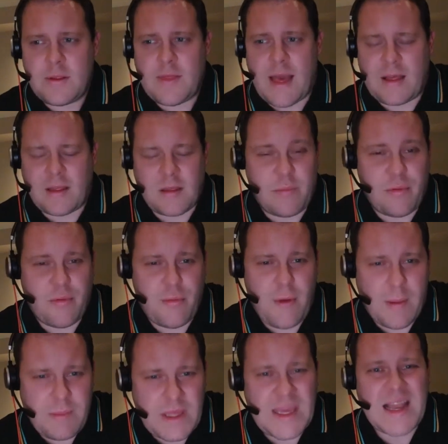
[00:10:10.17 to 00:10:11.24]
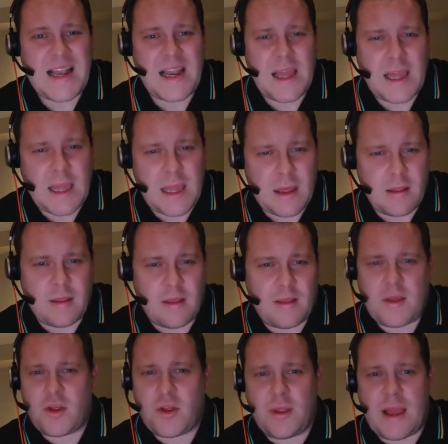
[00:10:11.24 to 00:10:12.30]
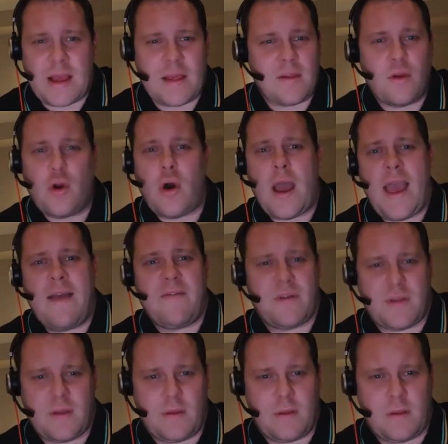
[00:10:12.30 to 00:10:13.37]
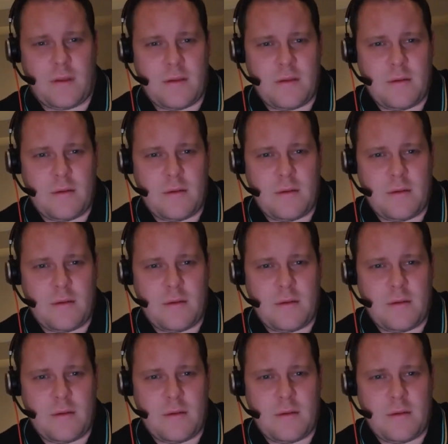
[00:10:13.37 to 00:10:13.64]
That's the Premier League's decision. That's not Everton's.